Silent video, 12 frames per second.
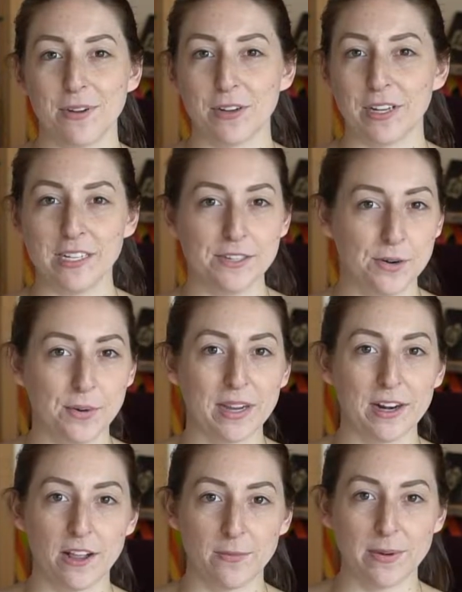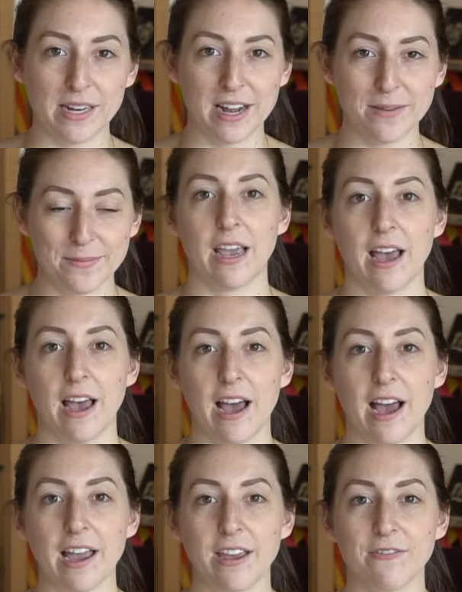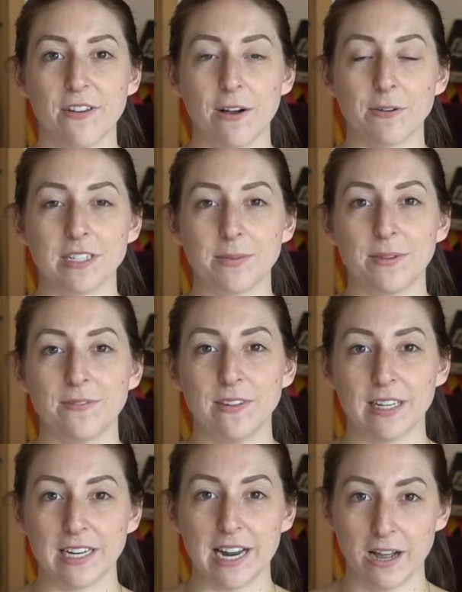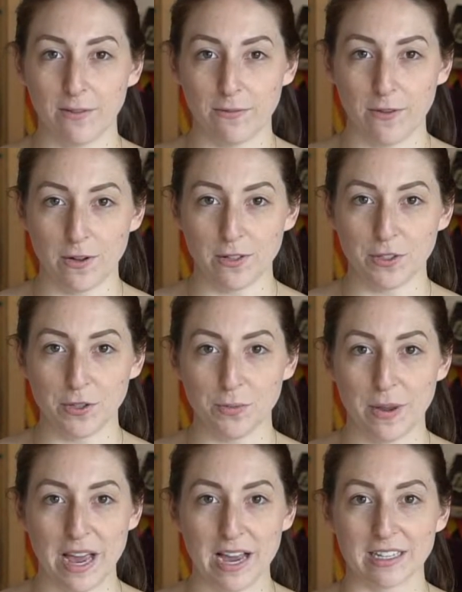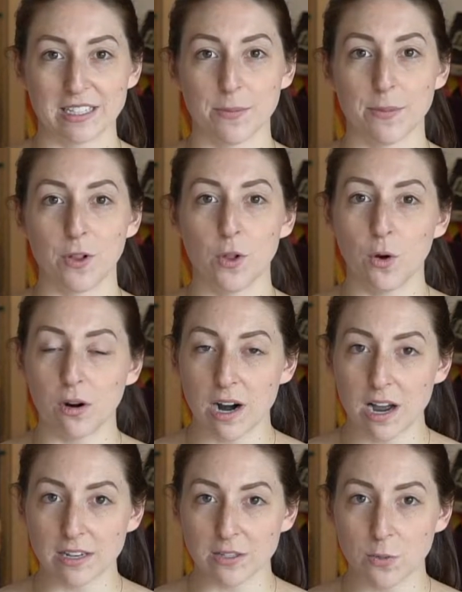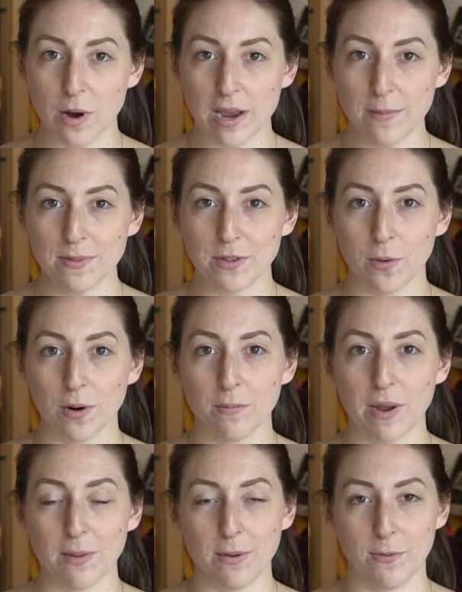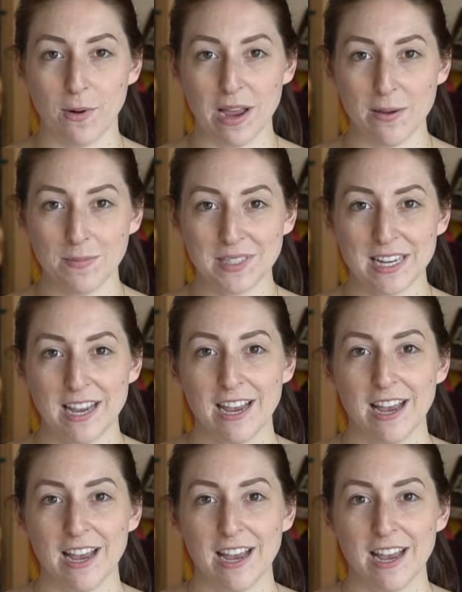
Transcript: your knees don't get all beat up. I have found it to be very helpful to pack some Clorox wipes or baby wipes.